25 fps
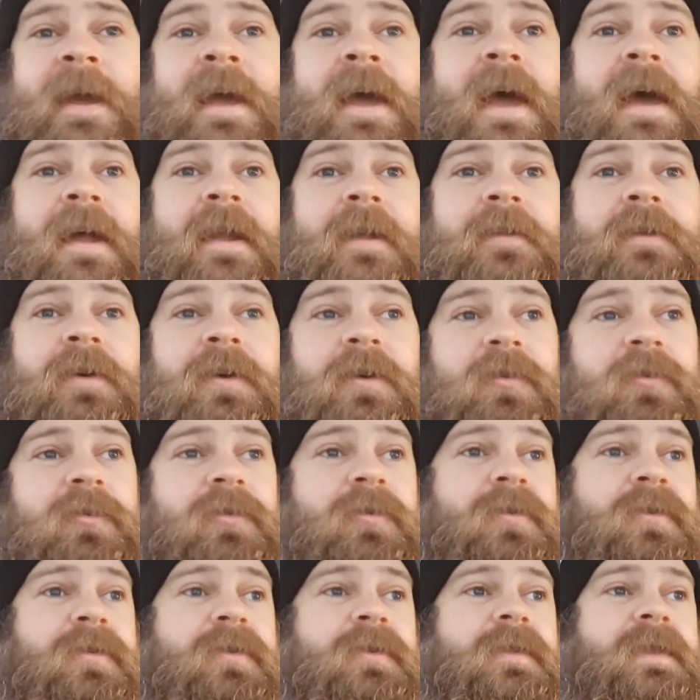and it turns
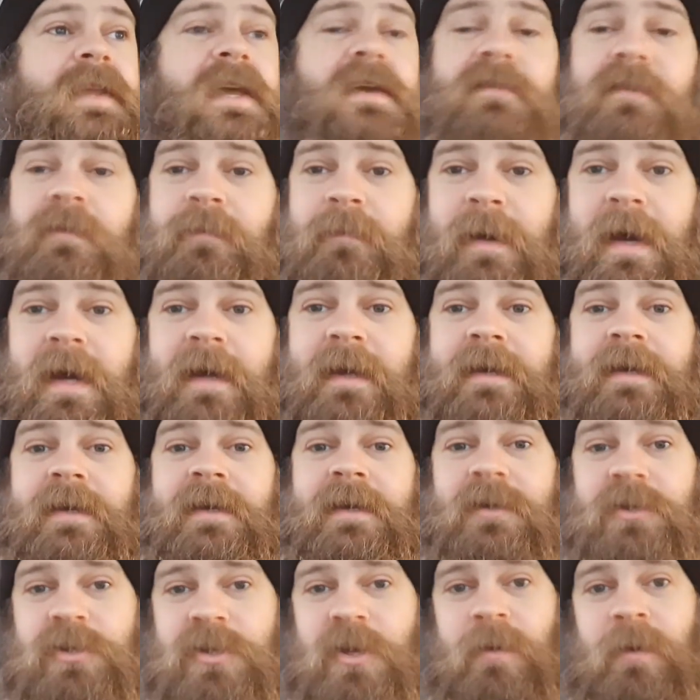out David
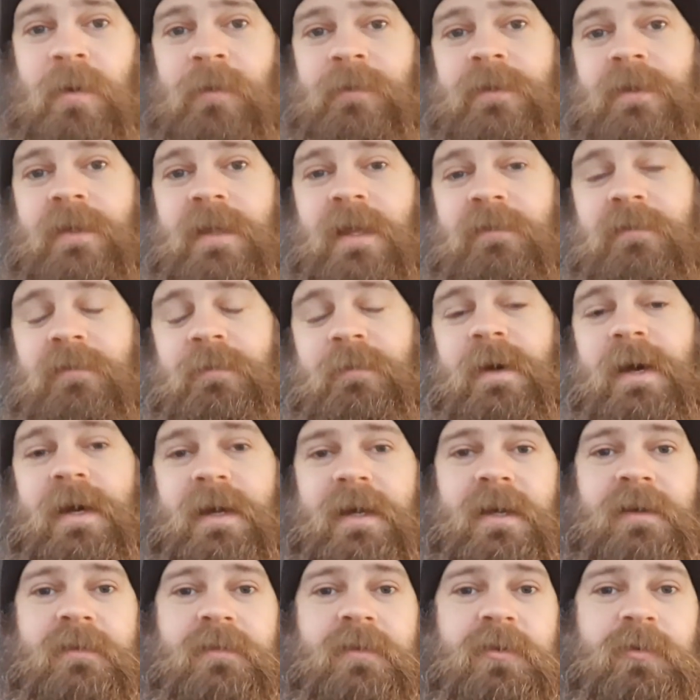Mackey, shout out to David
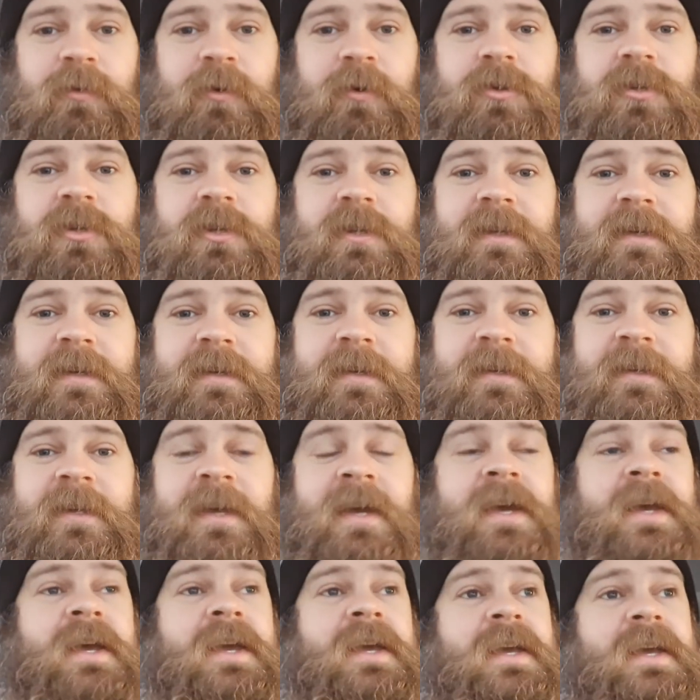Mackey if he's watching this,
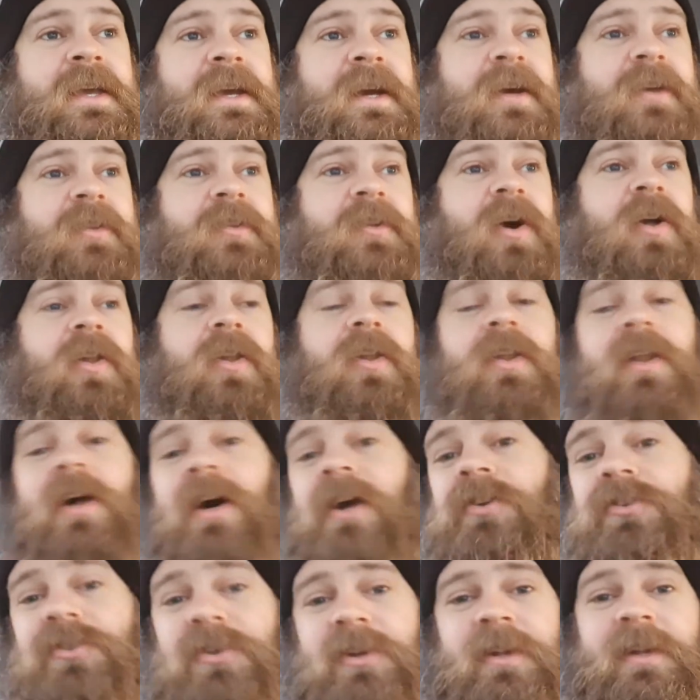he has a
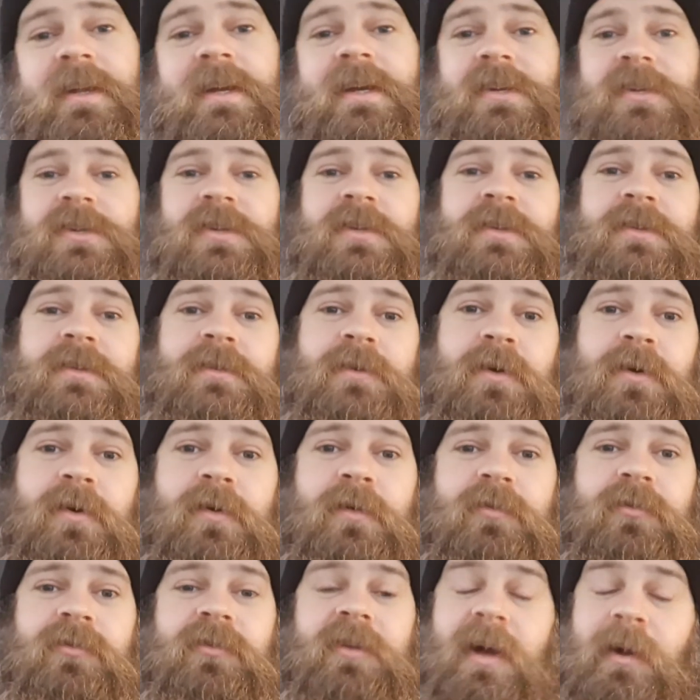large collection
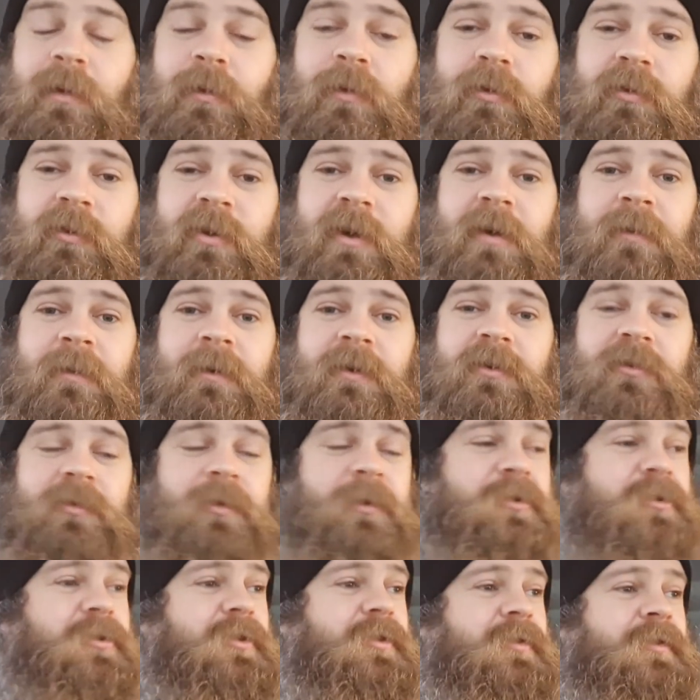of Star Wars helmets,
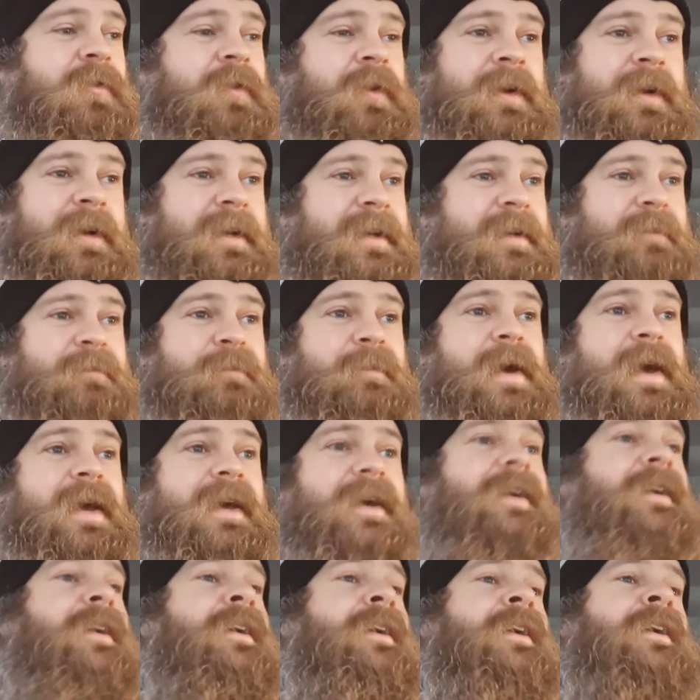which is fucking
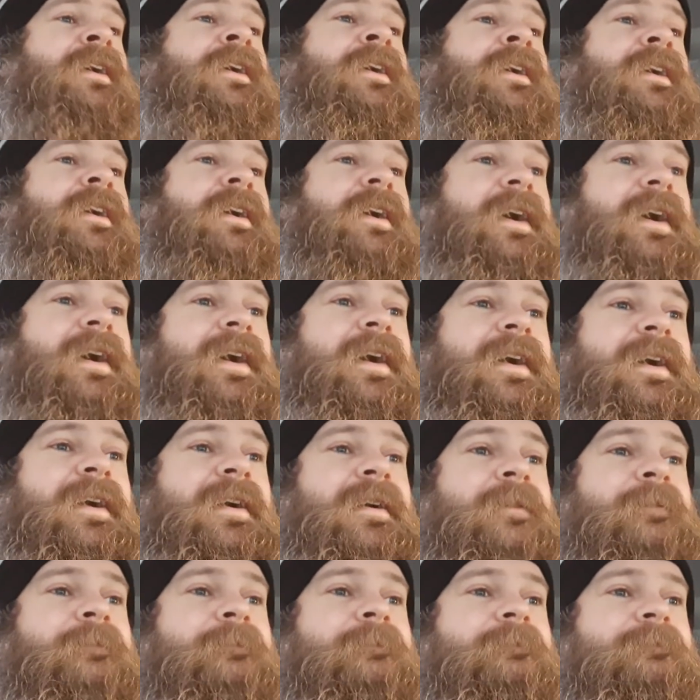mega.
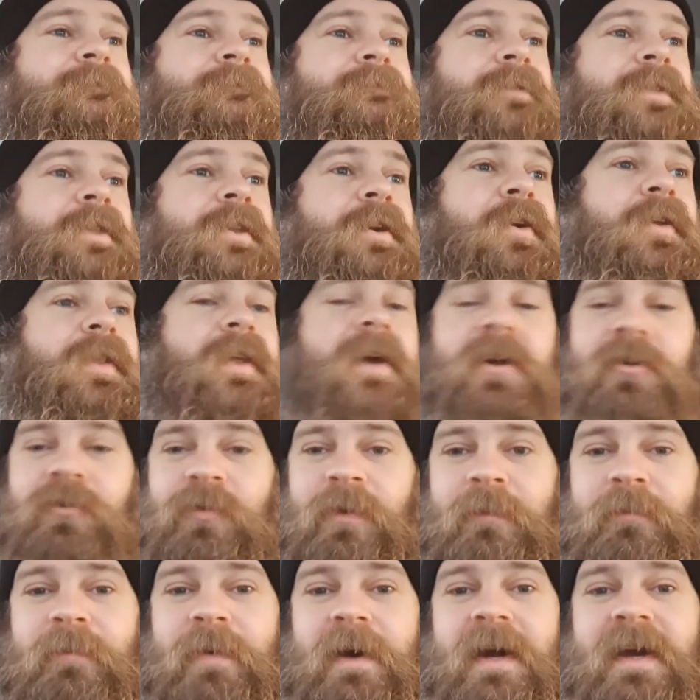All the
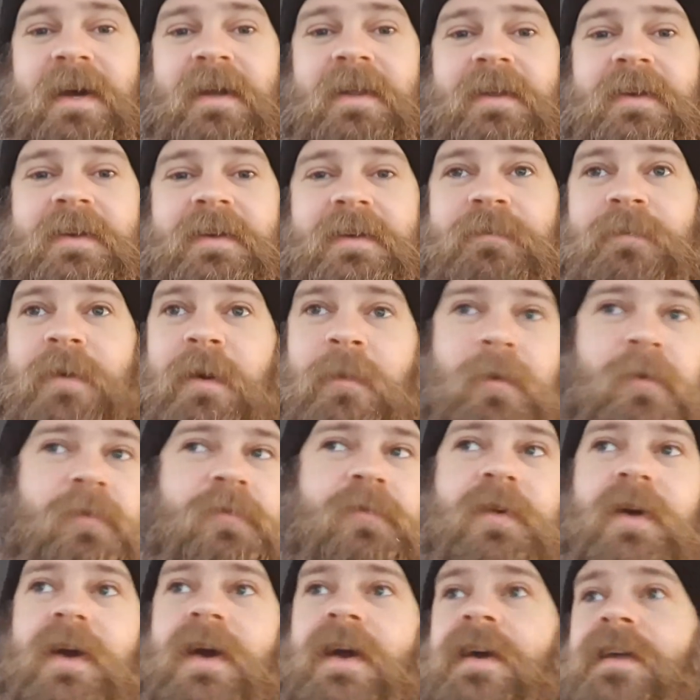X-Wing pilots, Boba
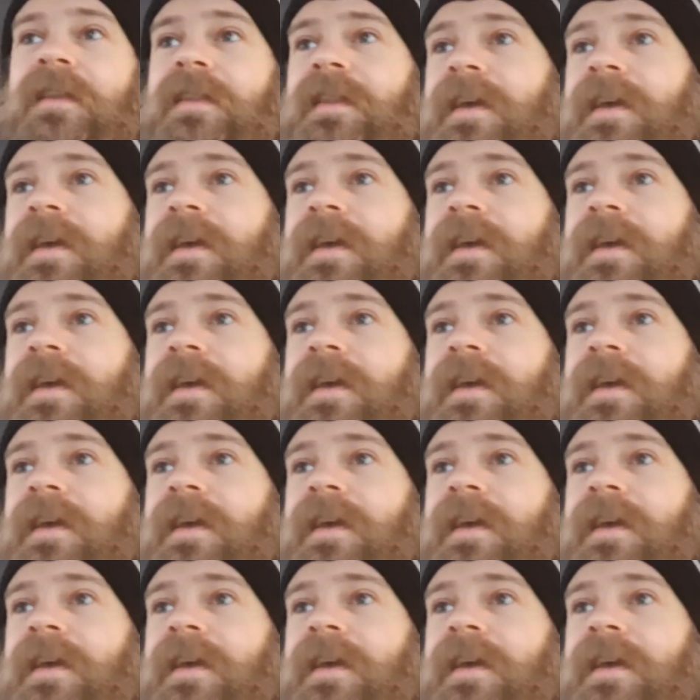Fett,